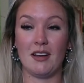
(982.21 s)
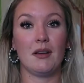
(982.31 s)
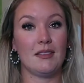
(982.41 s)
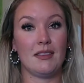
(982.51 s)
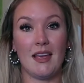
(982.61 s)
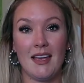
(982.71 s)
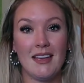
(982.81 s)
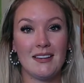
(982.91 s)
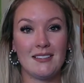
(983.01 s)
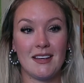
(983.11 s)
But
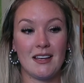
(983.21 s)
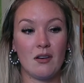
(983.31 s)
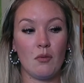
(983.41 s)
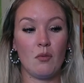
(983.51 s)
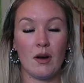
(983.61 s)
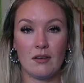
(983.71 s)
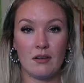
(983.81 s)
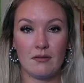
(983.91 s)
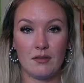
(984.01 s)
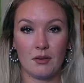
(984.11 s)
they did
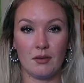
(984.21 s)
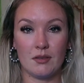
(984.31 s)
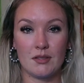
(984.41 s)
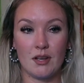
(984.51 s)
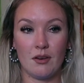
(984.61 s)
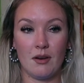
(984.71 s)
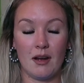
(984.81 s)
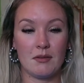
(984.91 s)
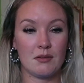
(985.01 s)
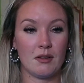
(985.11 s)
wonderful. So
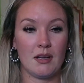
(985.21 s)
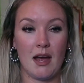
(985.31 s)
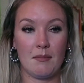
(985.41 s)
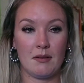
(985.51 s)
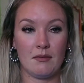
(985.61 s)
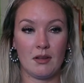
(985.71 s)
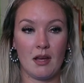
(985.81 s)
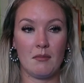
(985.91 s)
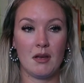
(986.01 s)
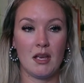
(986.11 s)
I was really happy for
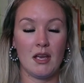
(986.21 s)
them.